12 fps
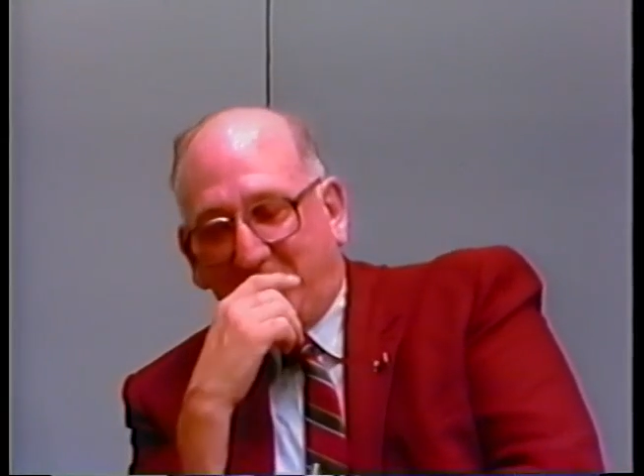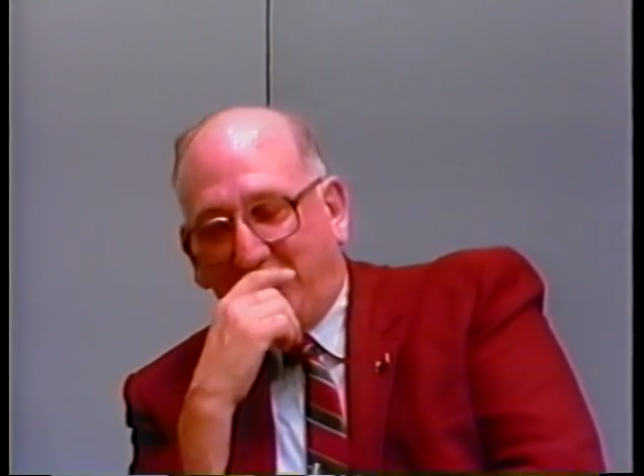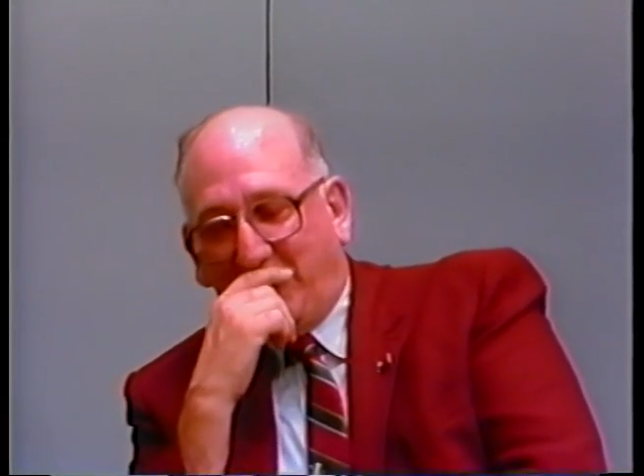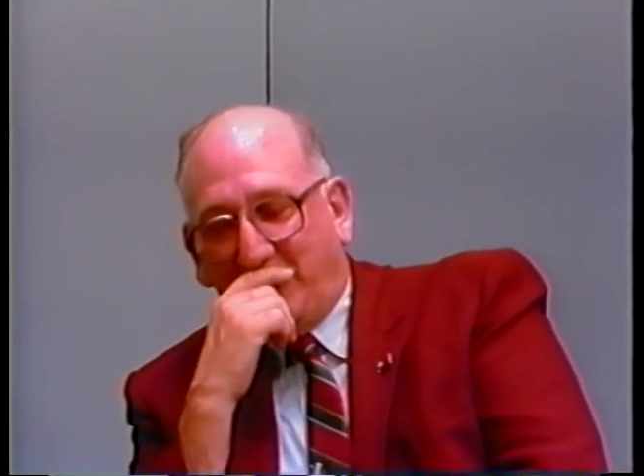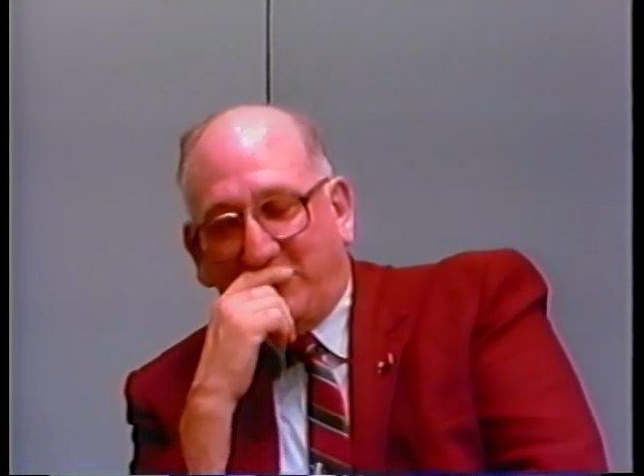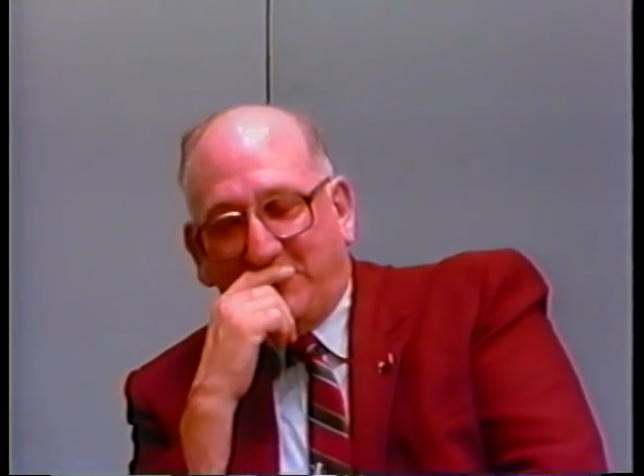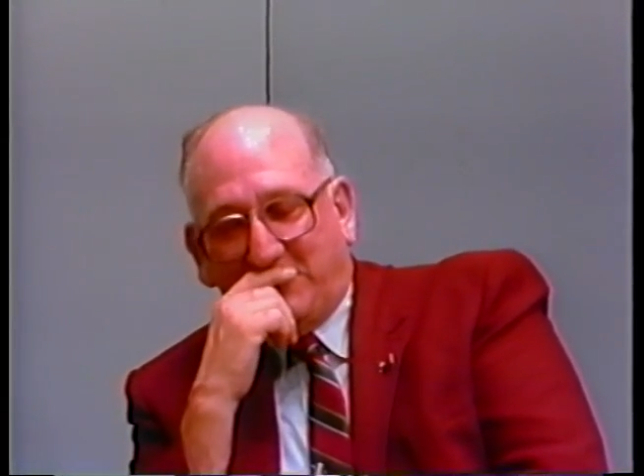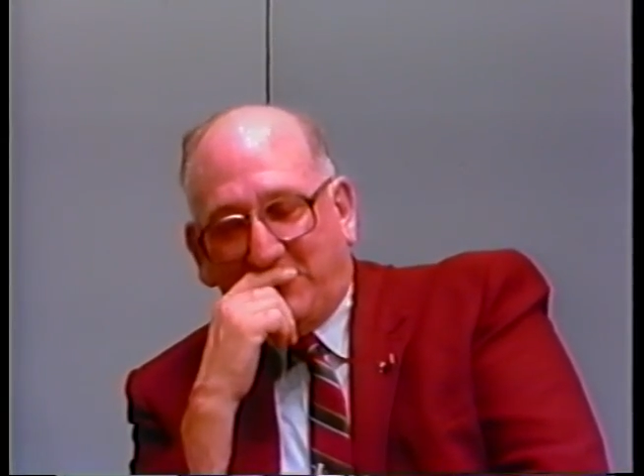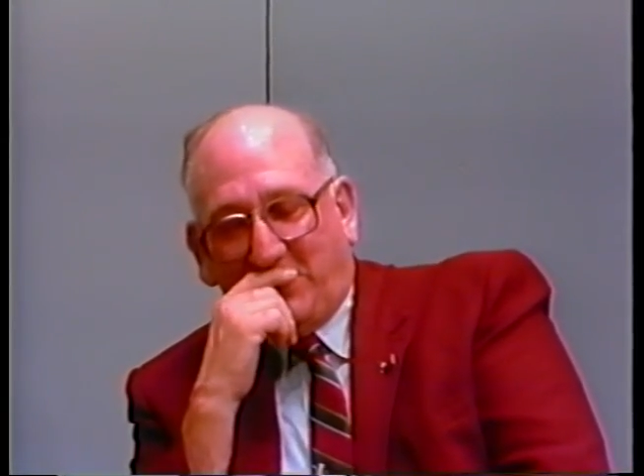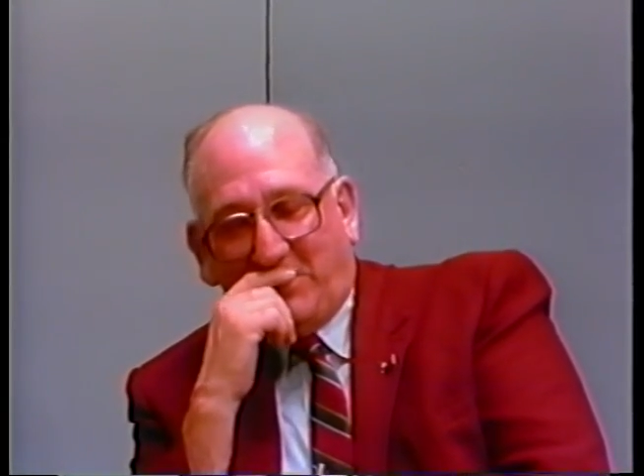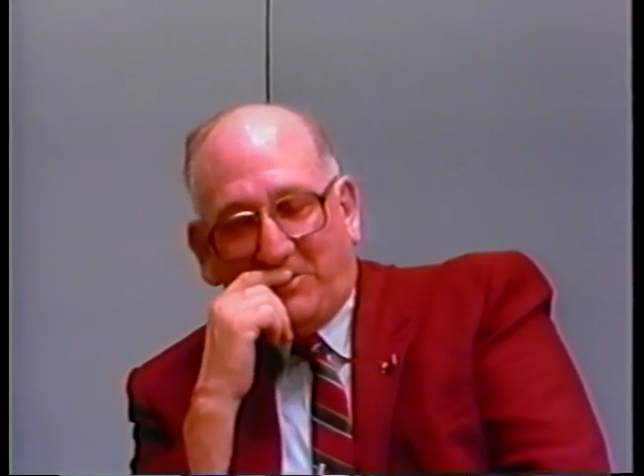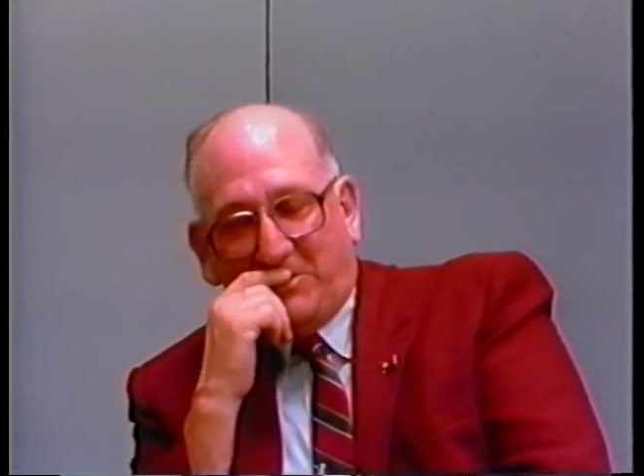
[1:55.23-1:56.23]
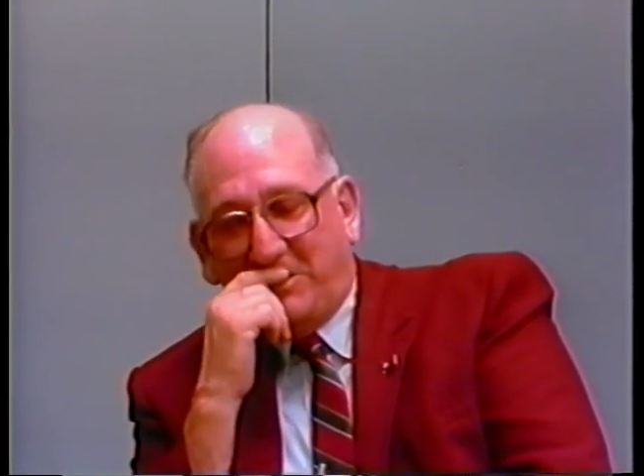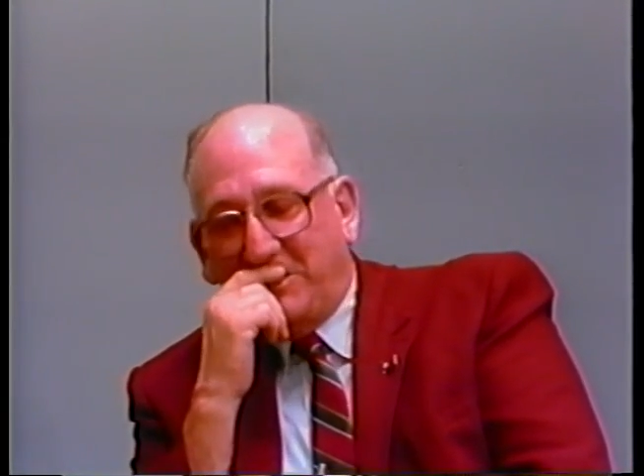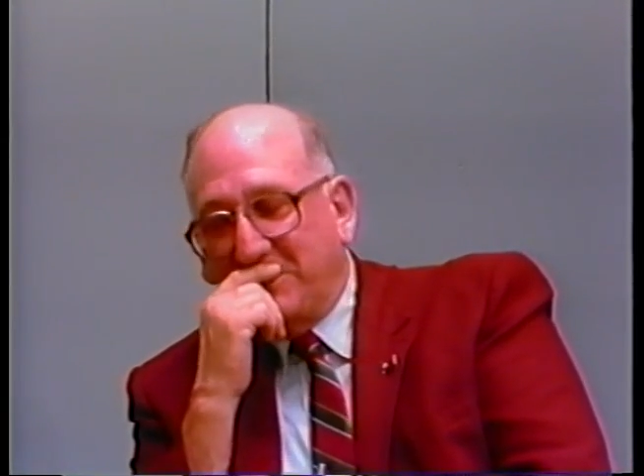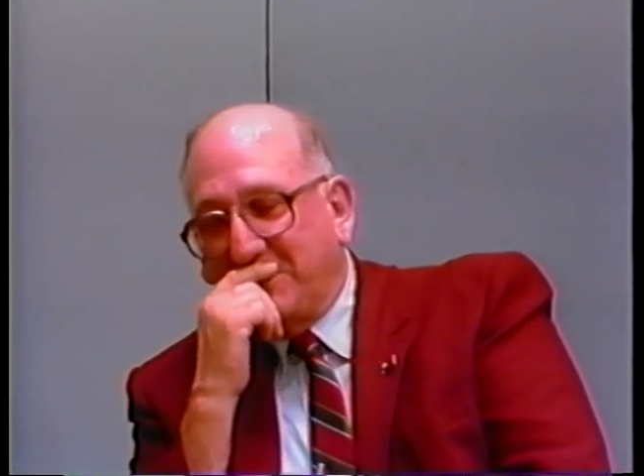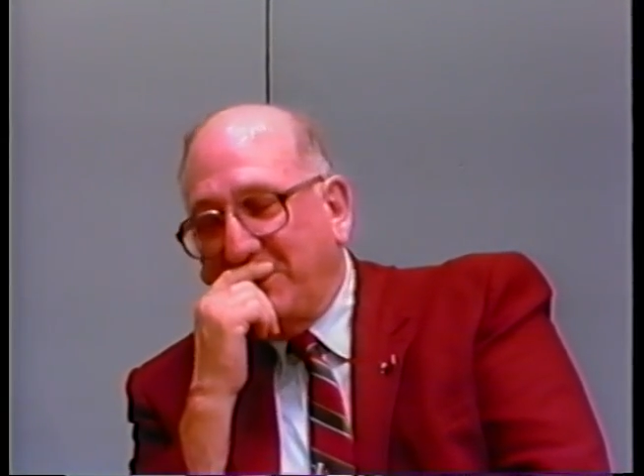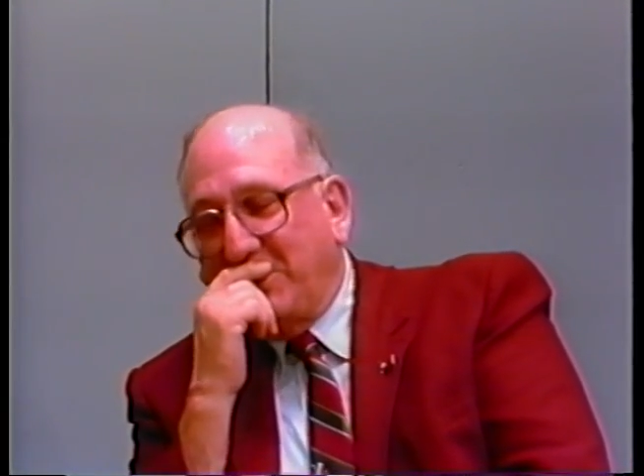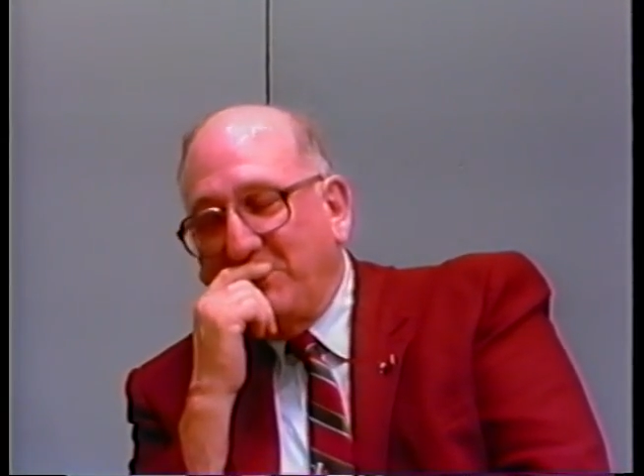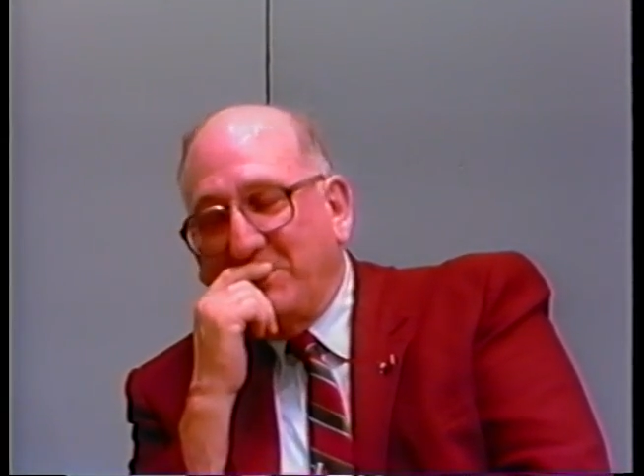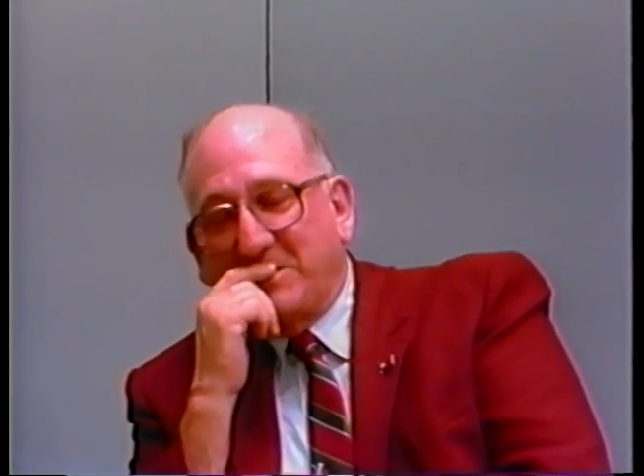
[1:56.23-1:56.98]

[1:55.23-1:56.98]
George T. told